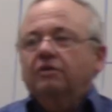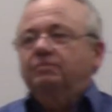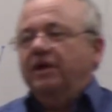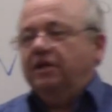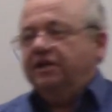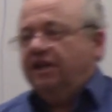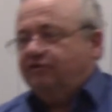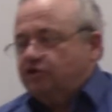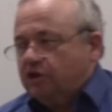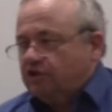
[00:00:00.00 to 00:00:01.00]
building the
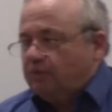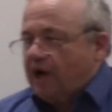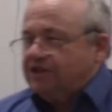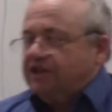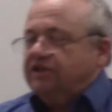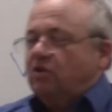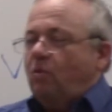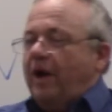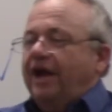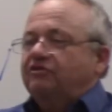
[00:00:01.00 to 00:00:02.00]
infrastructure project is a
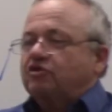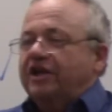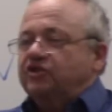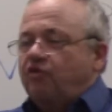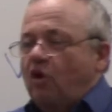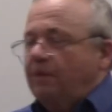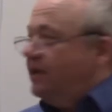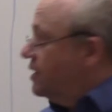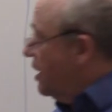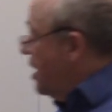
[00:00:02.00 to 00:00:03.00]
way of
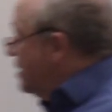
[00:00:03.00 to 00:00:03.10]
transforming